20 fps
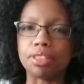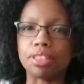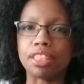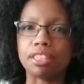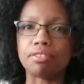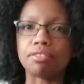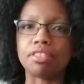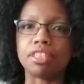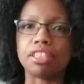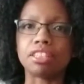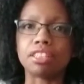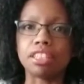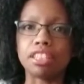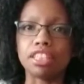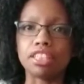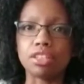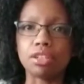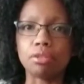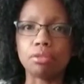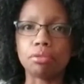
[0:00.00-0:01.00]
definitely
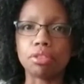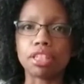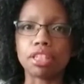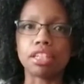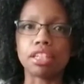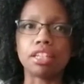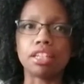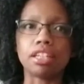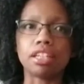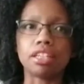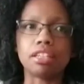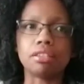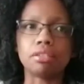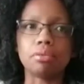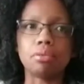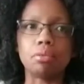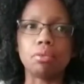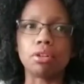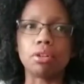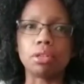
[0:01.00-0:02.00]
yoga
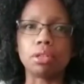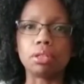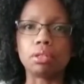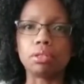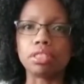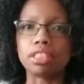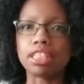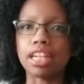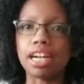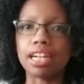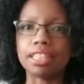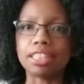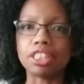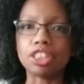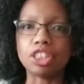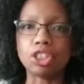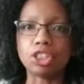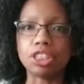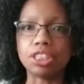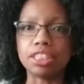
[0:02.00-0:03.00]
or Tai
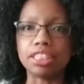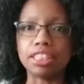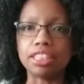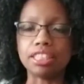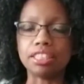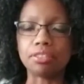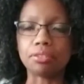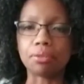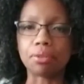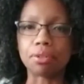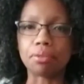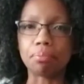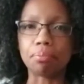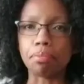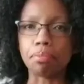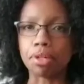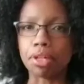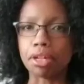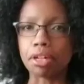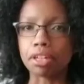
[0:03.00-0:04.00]
Chi or
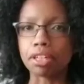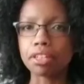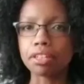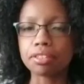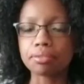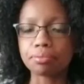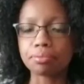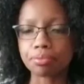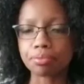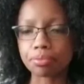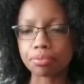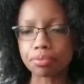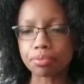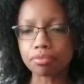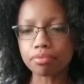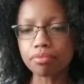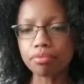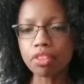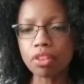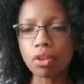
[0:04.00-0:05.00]
bar.
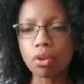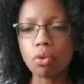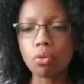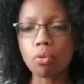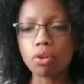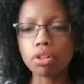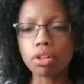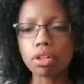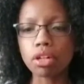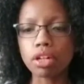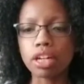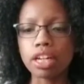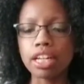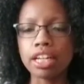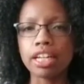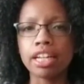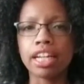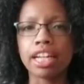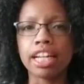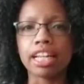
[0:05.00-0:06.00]
Or
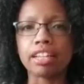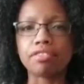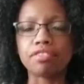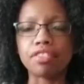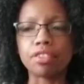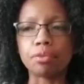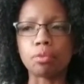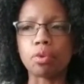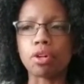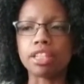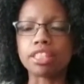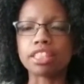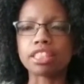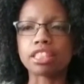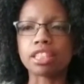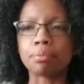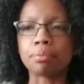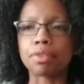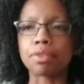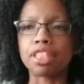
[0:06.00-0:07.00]
if you want
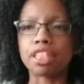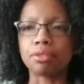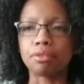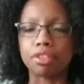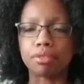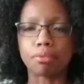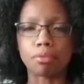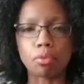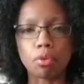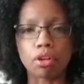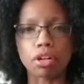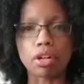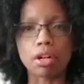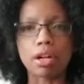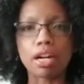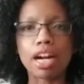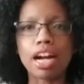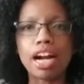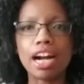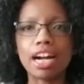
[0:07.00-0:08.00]
something with
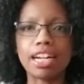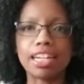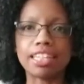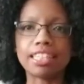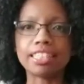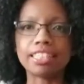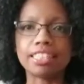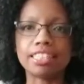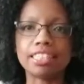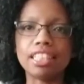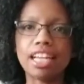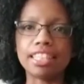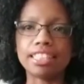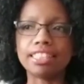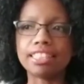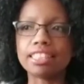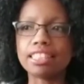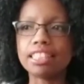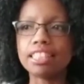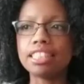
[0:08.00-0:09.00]
more high
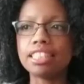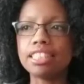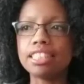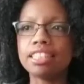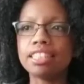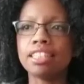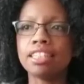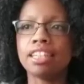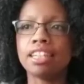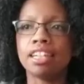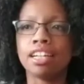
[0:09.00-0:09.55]
intensity,